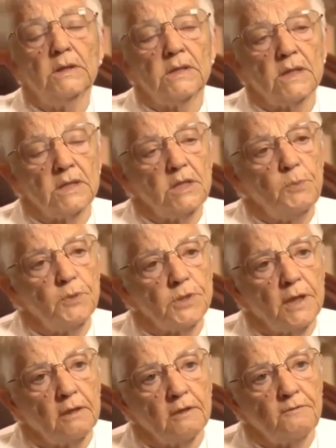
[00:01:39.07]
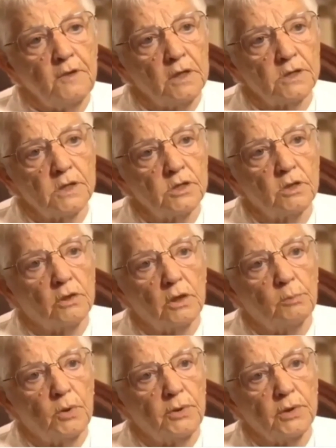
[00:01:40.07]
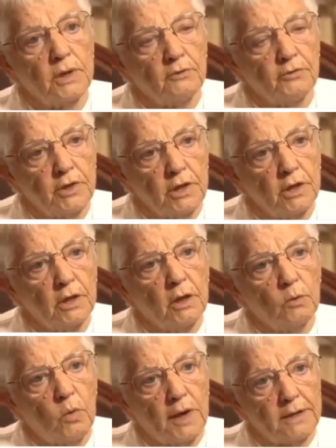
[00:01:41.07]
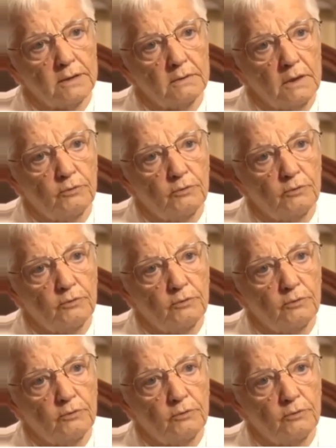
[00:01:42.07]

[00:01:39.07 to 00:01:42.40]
60% of the fetuses that are aborted every year are white.